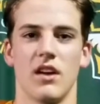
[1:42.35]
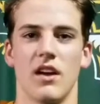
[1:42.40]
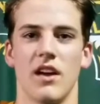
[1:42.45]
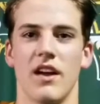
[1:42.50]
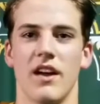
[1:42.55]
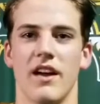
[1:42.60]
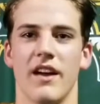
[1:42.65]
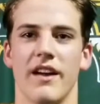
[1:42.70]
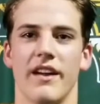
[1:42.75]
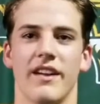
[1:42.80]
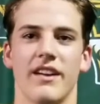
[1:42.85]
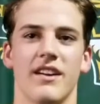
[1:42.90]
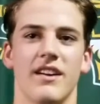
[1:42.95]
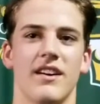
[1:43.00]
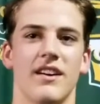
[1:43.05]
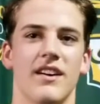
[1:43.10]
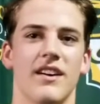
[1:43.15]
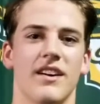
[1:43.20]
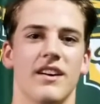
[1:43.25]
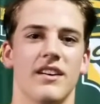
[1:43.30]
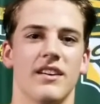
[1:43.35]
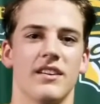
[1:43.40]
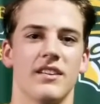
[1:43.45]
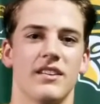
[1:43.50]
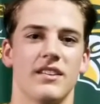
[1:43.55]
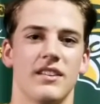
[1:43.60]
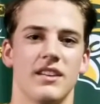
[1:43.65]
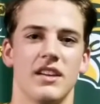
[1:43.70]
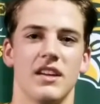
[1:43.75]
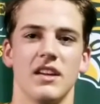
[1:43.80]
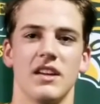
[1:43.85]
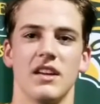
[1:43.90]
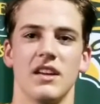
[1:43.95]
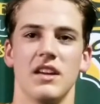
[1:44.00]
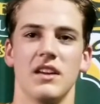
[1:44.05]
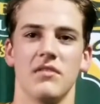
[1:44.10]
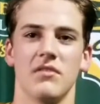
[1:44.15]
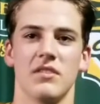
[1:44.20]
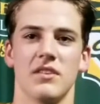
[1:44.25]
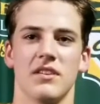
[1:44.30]
And
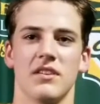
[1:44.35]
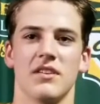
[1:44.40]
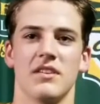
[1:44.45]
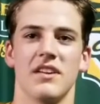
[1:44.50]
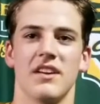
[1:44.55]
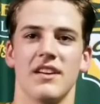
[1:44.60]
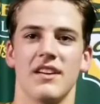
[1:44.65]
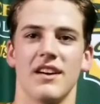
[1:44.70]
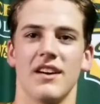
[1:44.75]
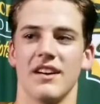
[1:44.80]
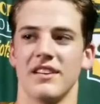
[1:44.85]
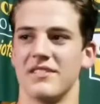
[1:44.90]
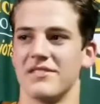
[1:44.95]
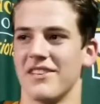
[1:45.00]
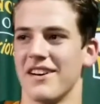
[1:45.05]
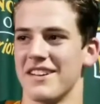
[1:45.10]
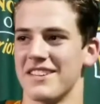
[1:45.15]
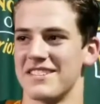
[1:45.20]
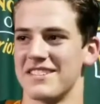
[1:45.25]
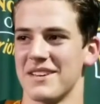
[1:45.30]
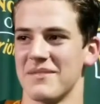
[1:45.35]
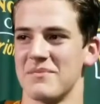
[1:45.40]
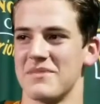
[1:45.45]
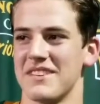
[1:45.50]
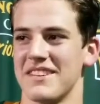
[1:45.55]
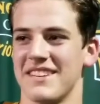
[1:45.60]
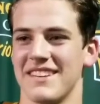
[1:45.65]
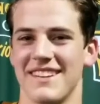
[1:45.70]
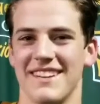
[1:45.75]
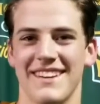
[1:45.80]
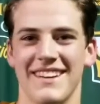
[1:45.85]
even Devon Simpson,